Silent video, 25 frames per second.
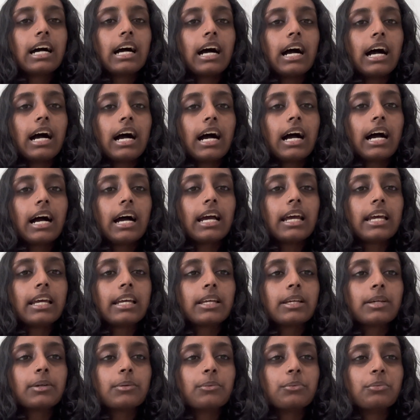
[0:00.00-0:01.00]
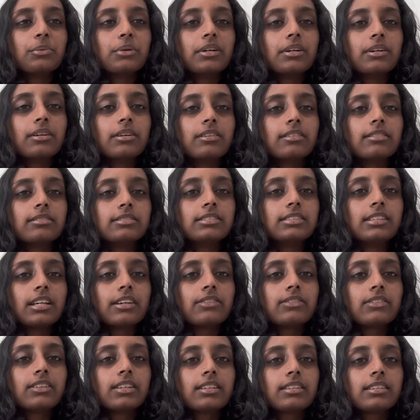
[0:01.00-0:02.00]
I will
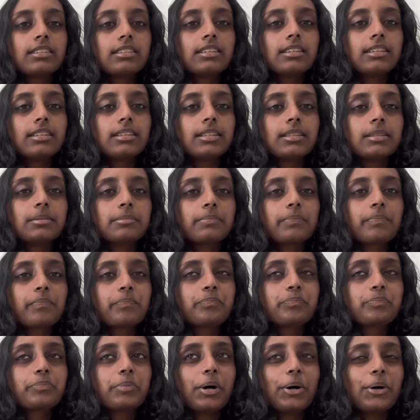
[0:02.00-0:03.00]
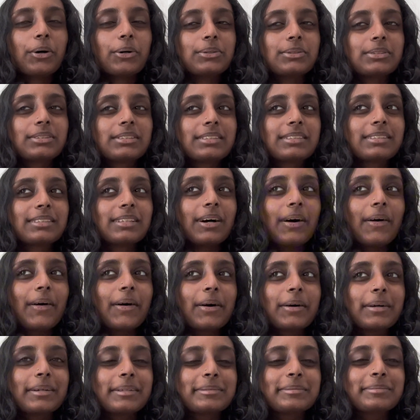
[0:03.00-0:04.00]
definitely post
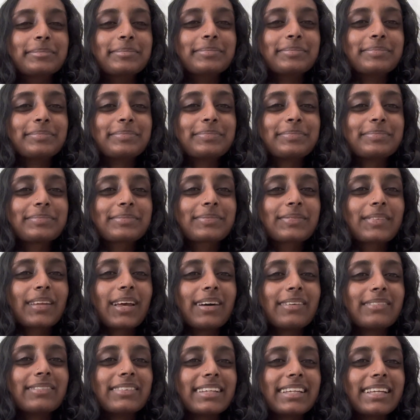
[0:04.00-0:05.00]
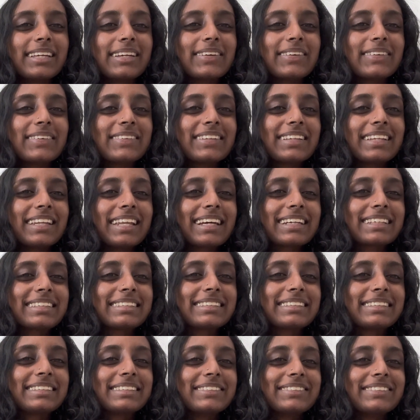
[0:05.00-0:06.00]
a video in the next
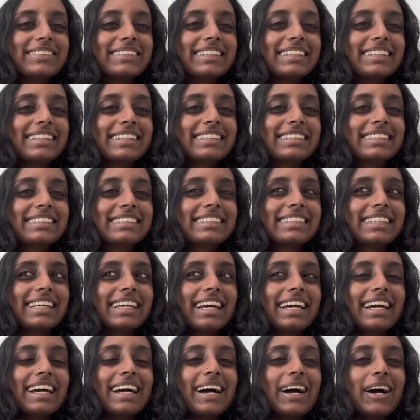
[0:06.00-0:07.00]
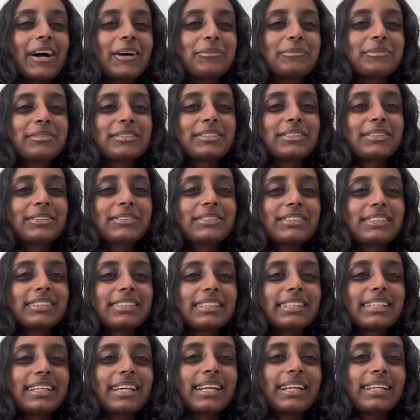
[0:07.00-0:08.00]
2 weeks. I'm still really
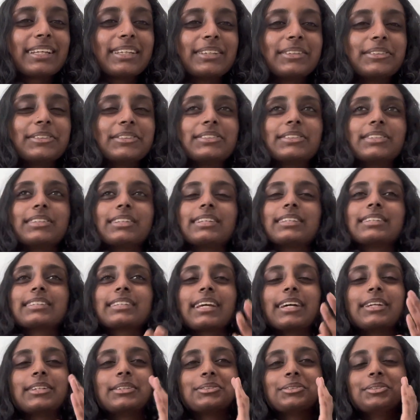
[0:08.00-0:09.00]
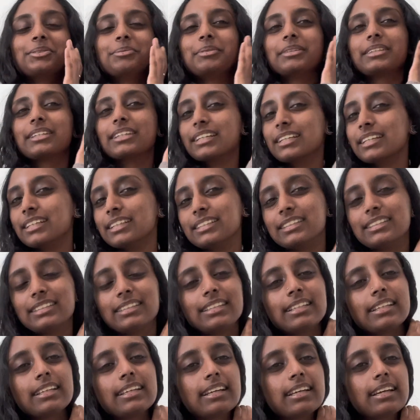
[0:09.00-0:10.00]
getting used to the schedule because
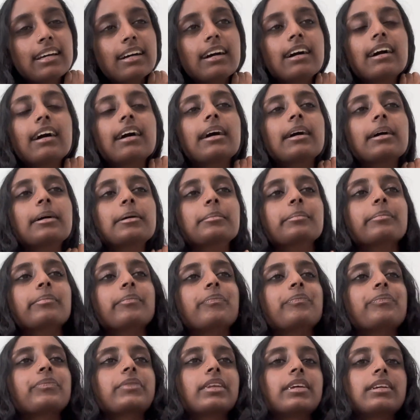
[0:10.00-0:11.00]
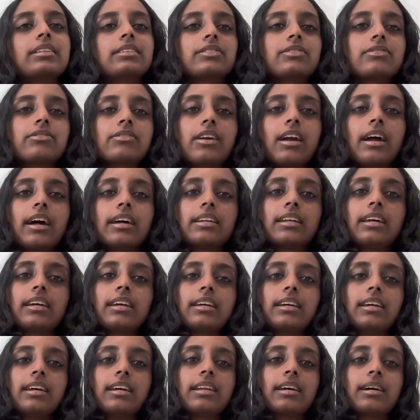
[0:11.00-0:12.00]
it's
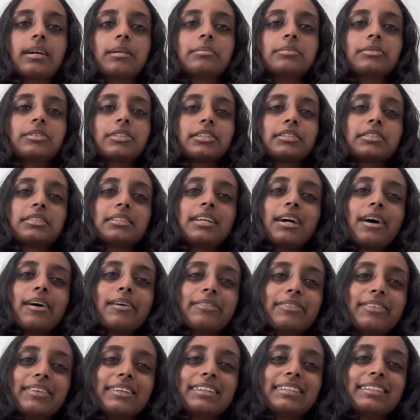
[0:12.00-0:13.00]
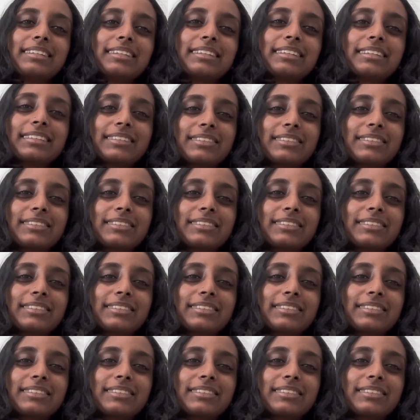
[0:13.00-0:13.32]
Friday and I'm just now finishing this